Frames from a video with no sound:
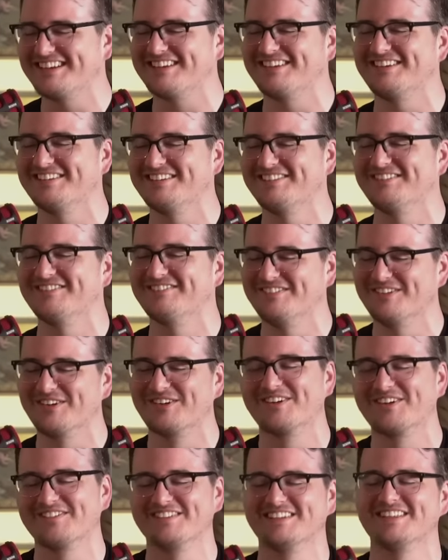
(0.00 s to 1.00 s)
you
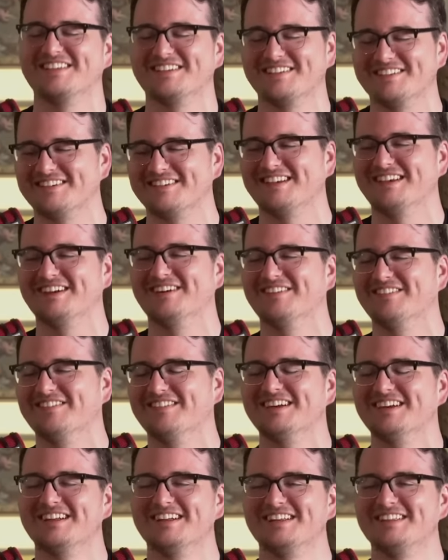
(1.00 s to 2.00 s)
normally see him.
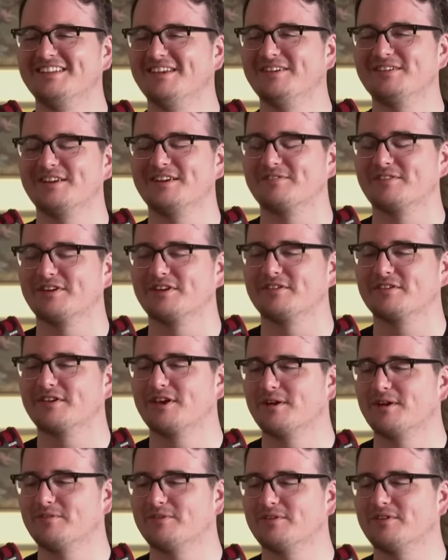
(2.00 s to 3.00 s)
No difference.
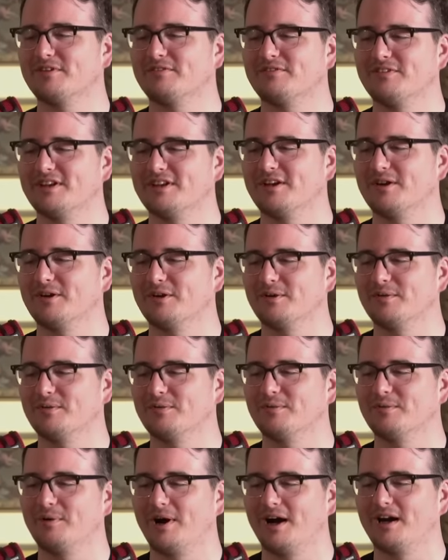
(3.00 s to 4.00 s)
For the video
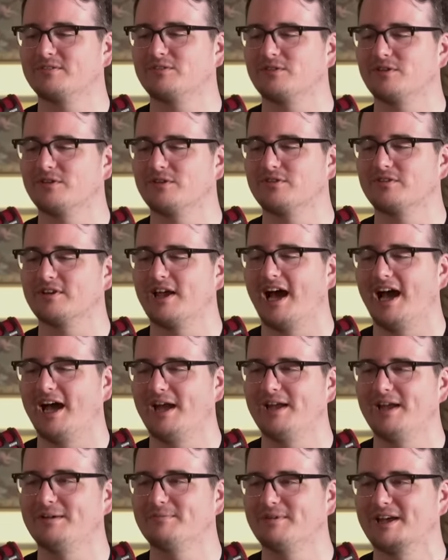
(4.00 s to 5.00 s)
watchers,
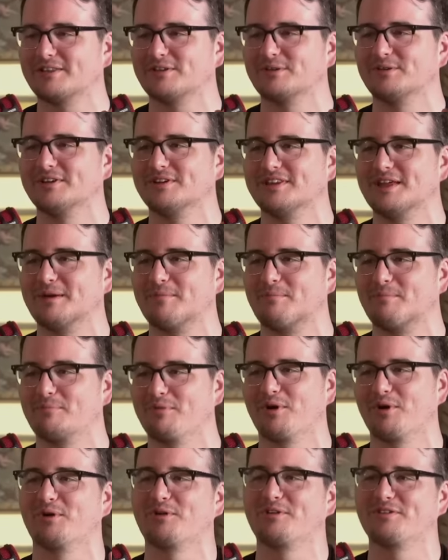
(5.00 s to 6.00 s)
I am not the one that
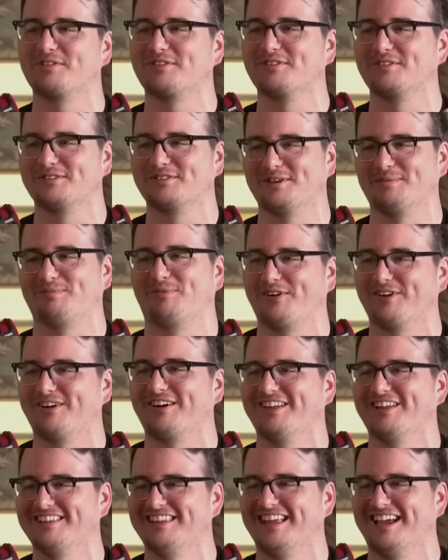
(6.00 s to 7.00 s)
broke the zipper
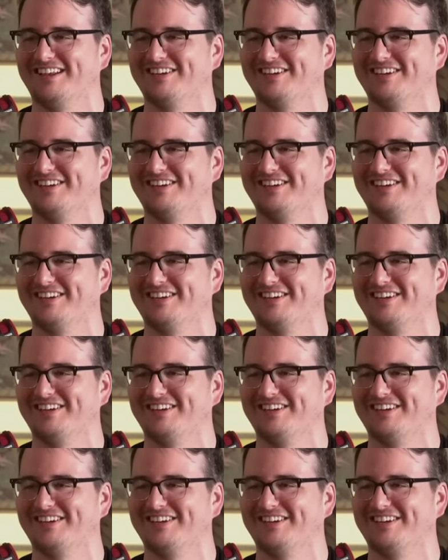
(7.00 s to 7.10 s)
on that,